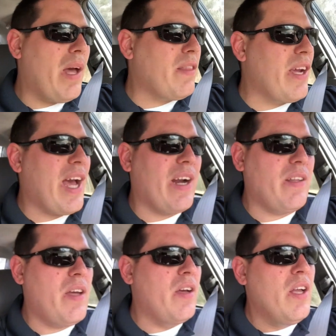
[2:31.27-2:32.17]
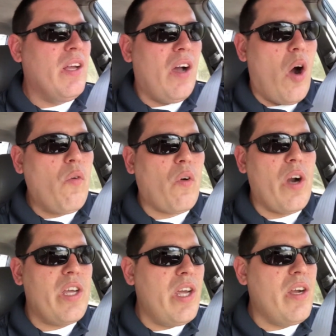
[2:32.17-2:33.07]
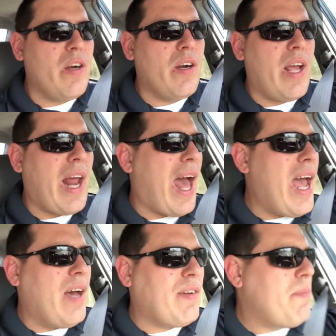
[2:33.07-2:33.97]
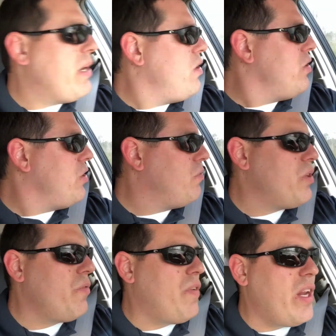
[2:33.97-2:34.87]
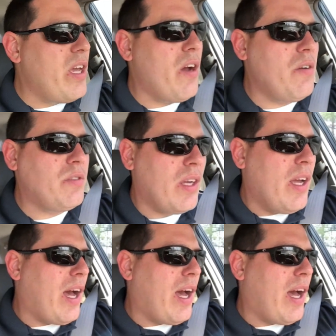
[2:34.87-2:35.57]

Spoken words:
I think out of the over a year and a half I've been doing YouTube videos,